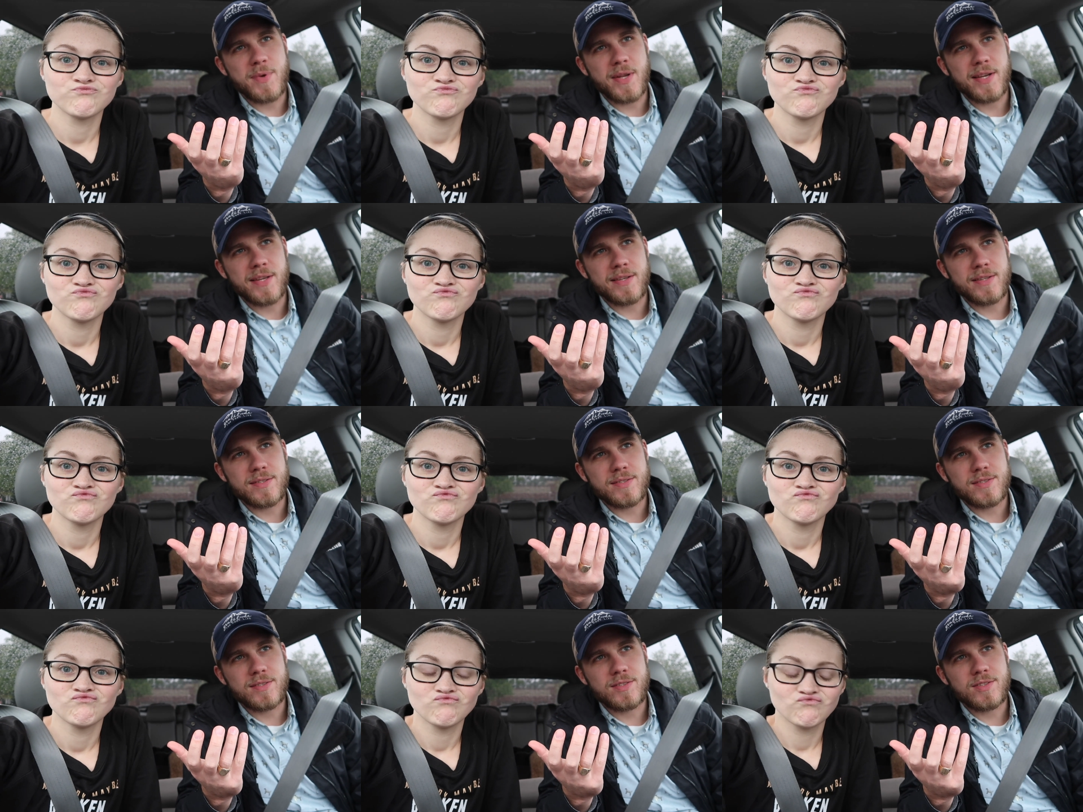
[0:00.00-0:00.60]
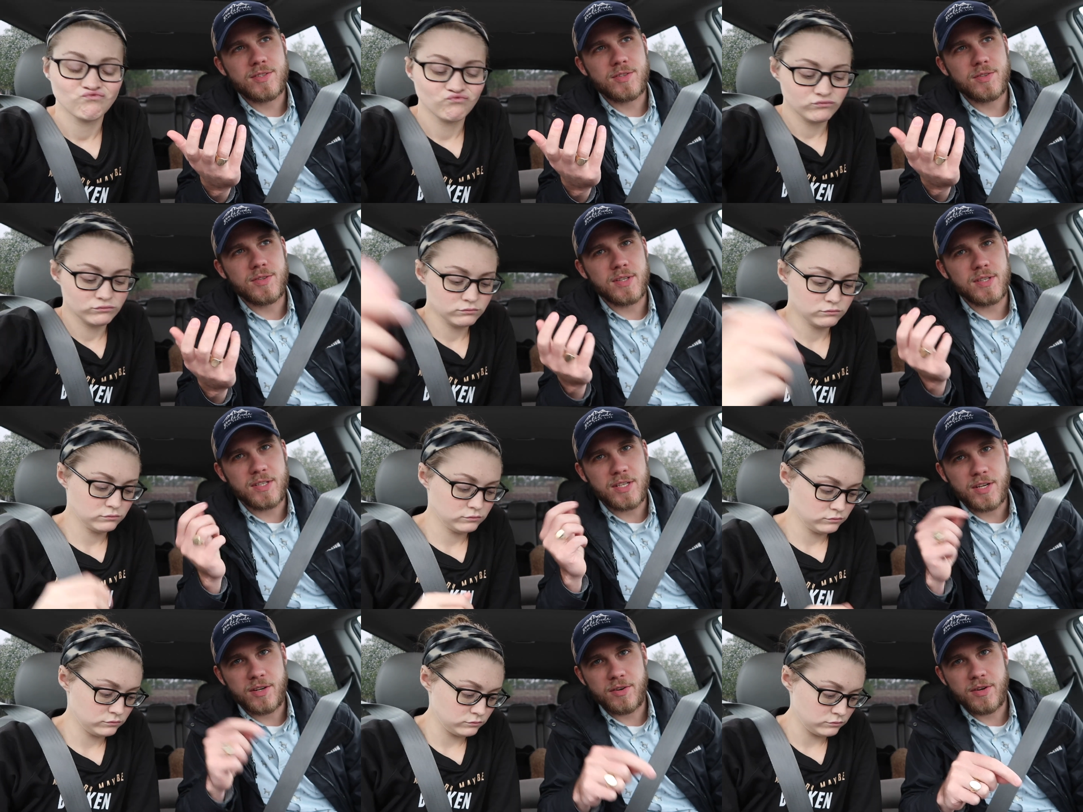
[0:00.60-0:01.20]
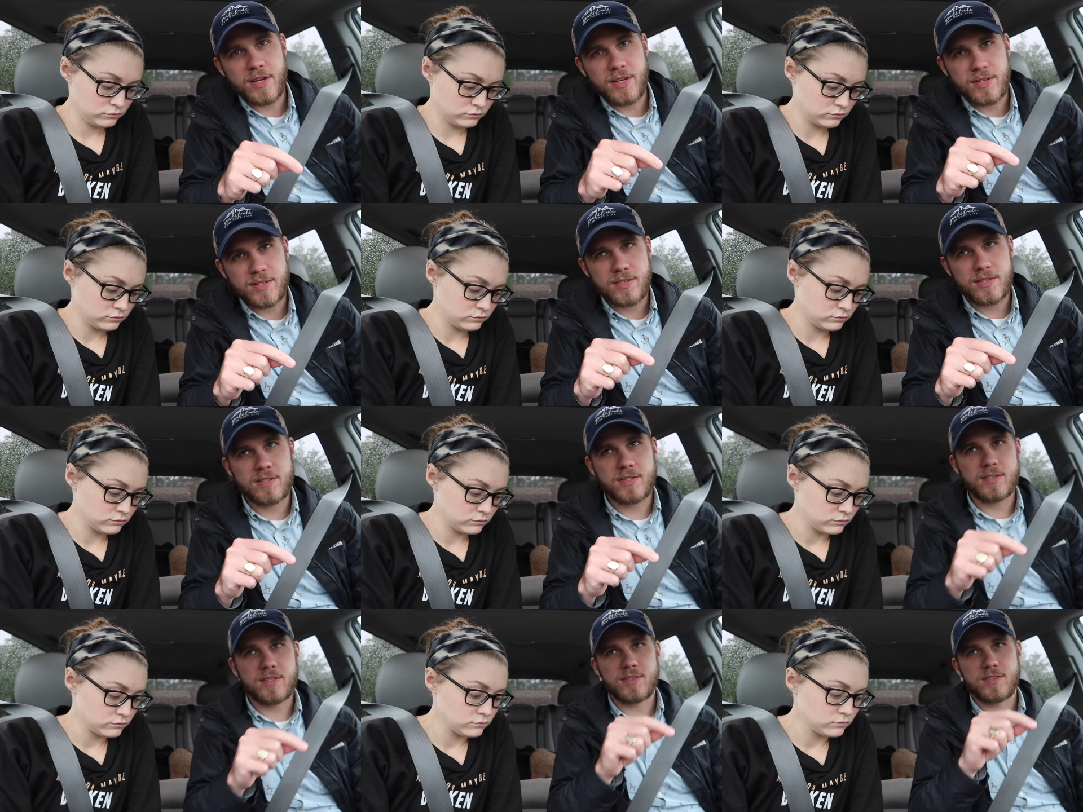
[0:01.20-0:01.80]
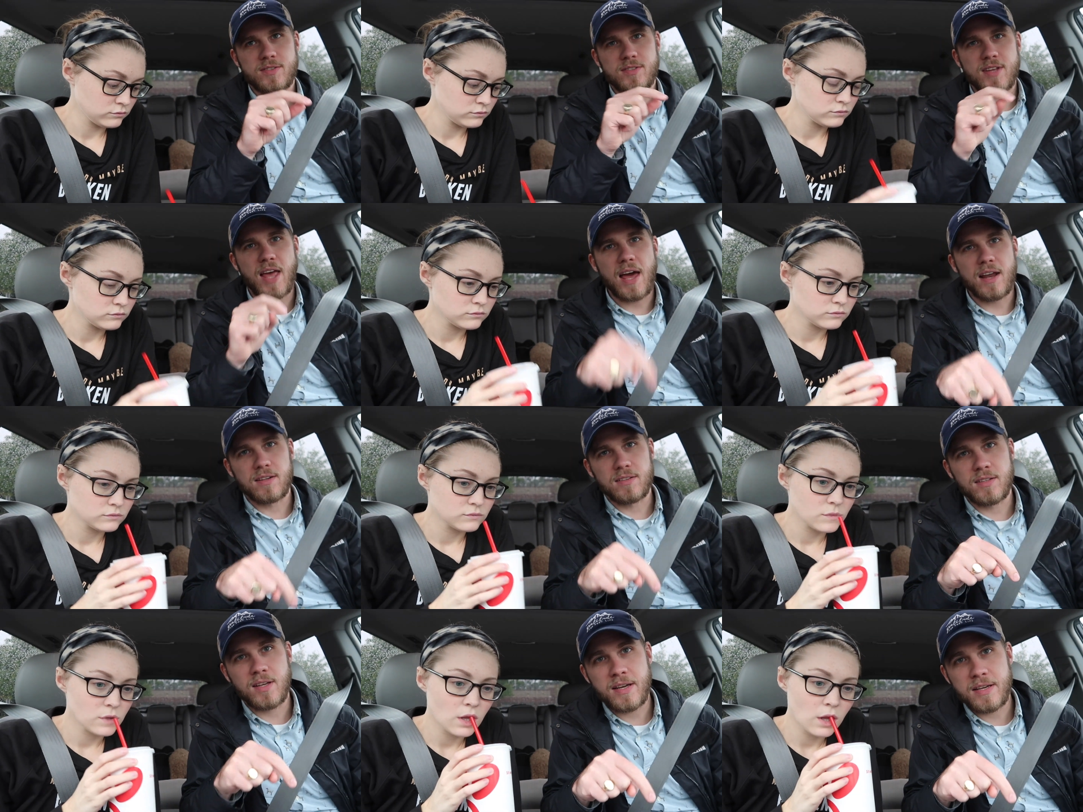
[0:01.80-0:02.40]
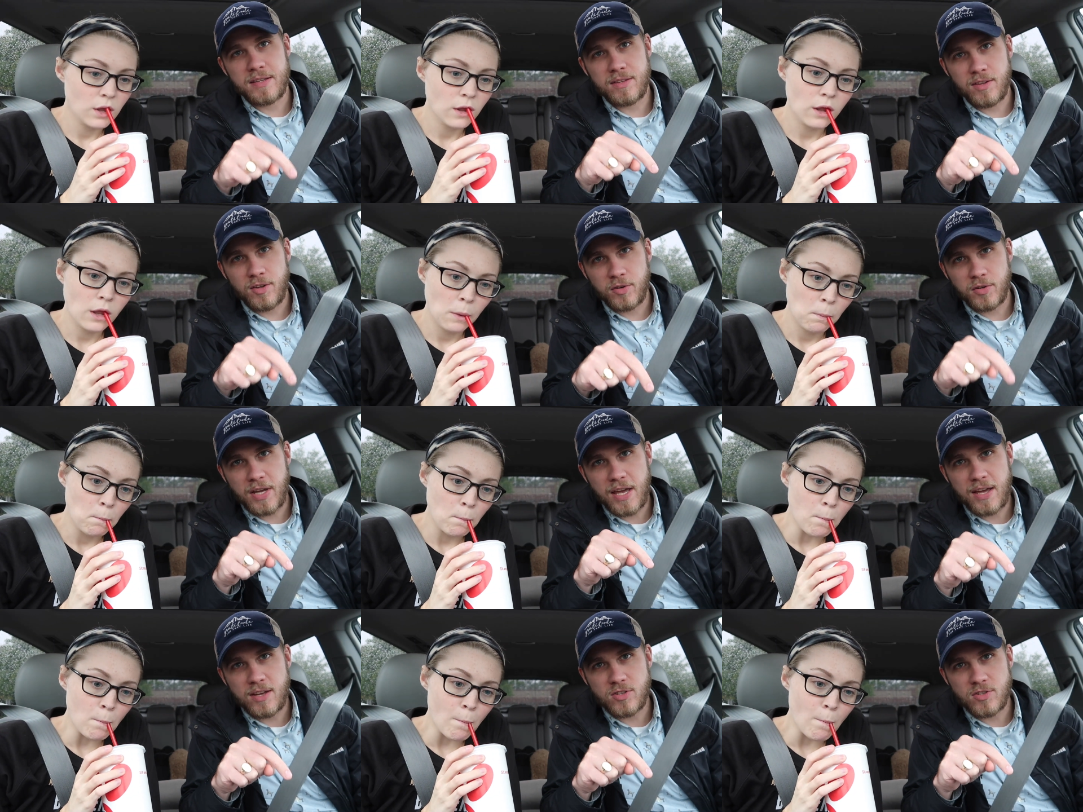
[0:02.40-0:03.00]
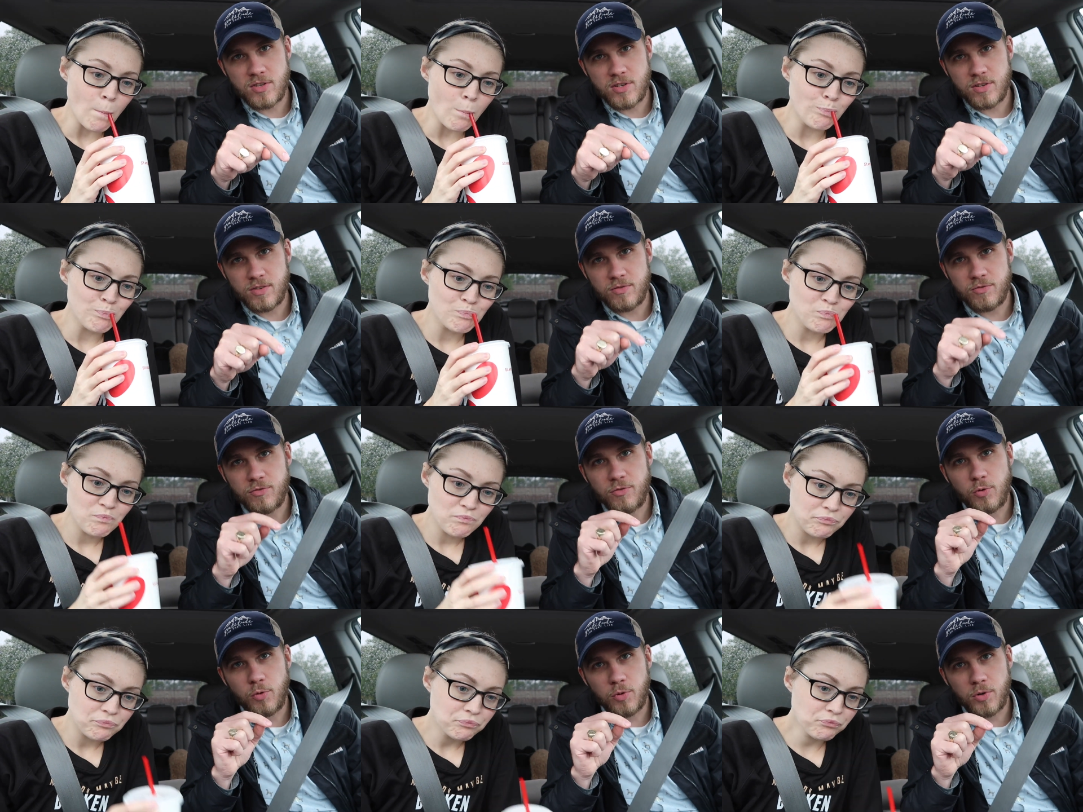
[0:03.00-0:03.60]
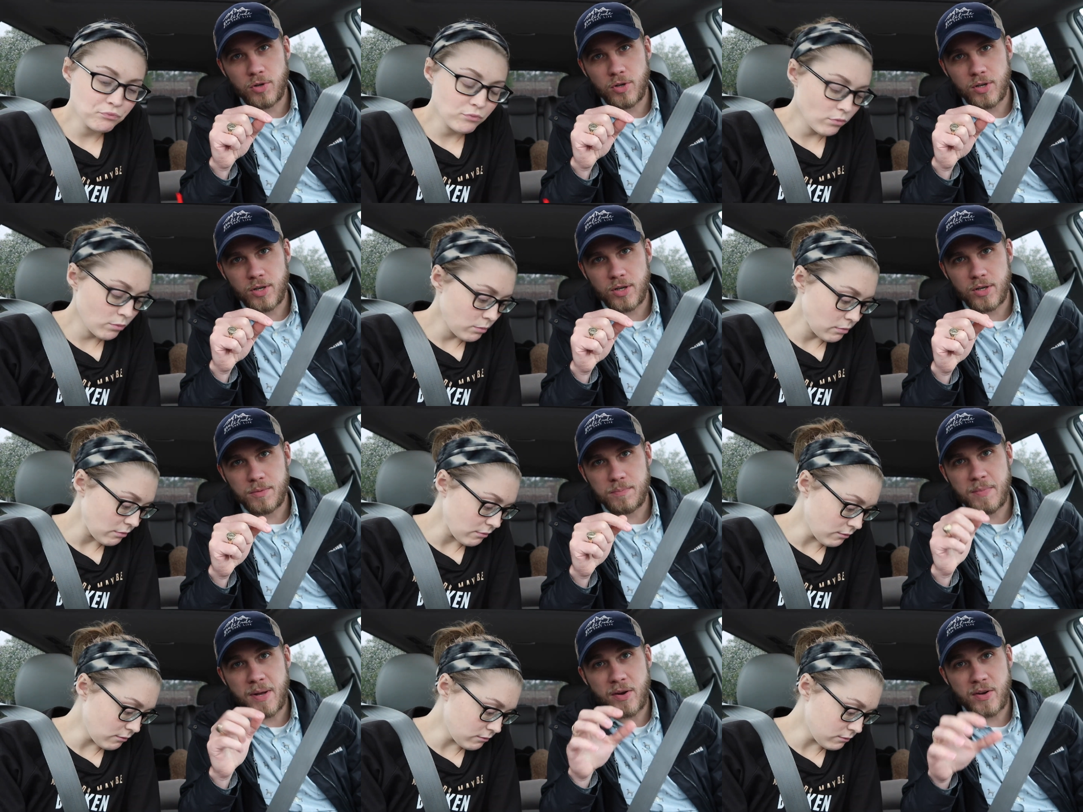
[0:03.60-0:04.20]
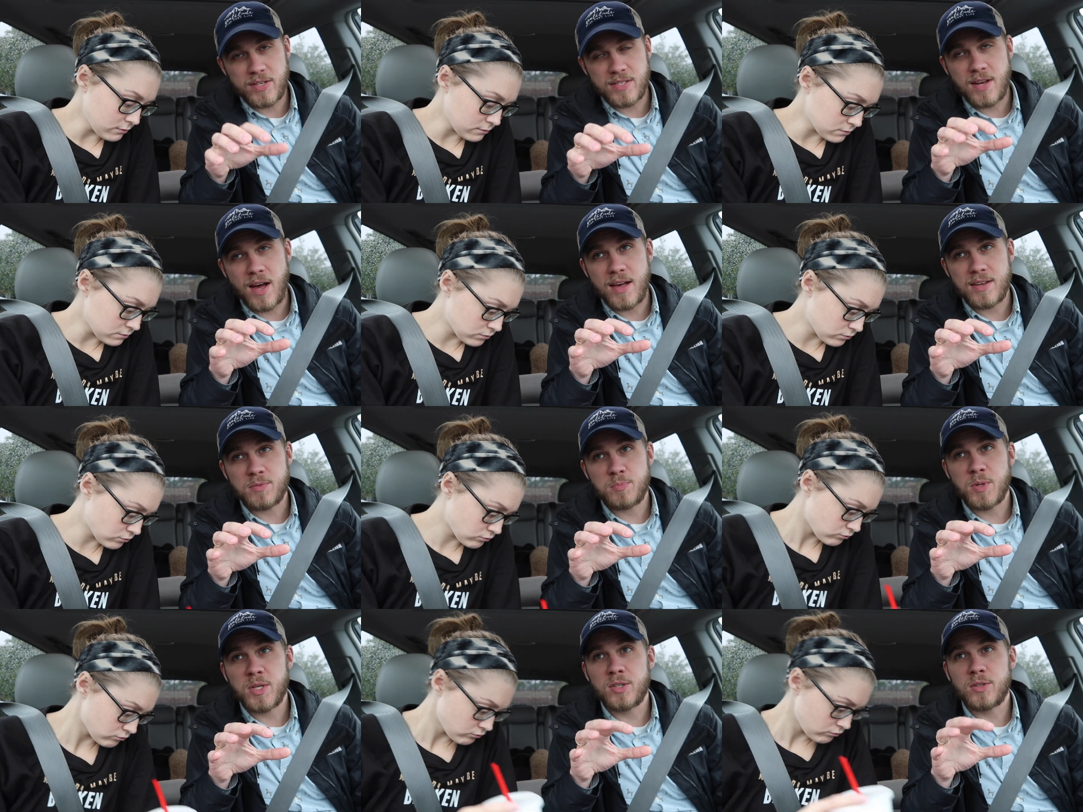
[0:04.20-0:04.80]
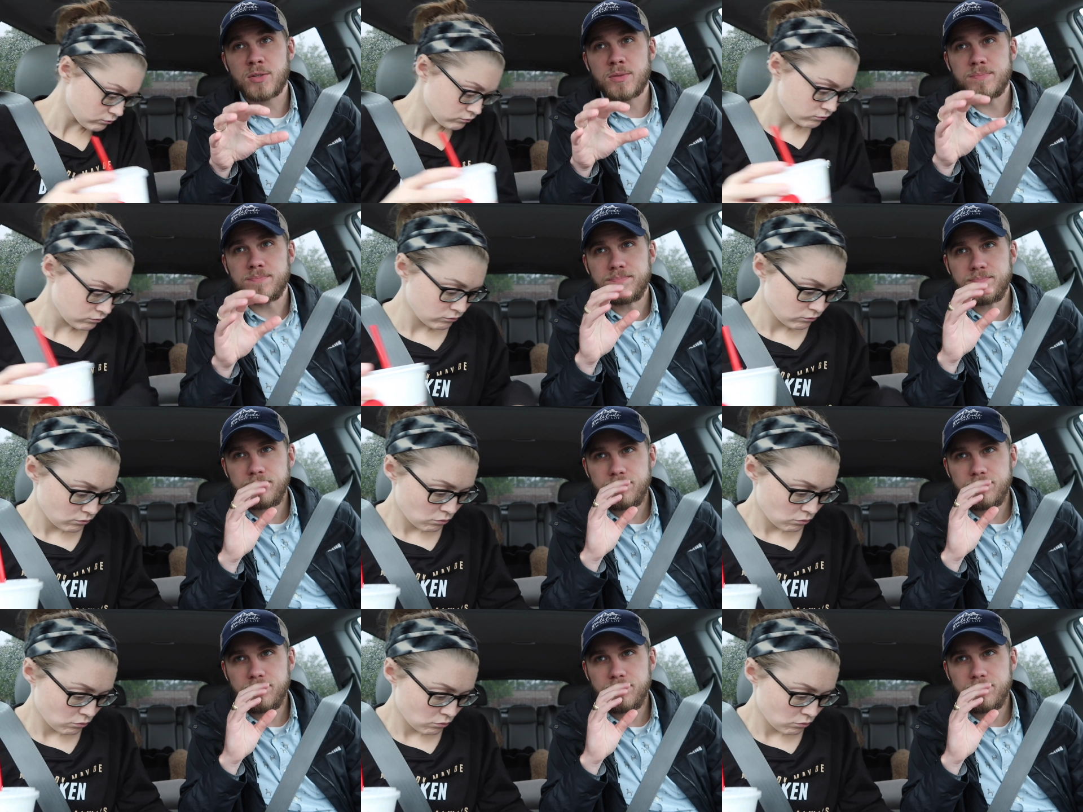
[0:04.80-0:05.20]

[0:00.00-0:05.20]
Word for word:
Speaker 1: minutes to the nearest satellite location for Mary's Hospital.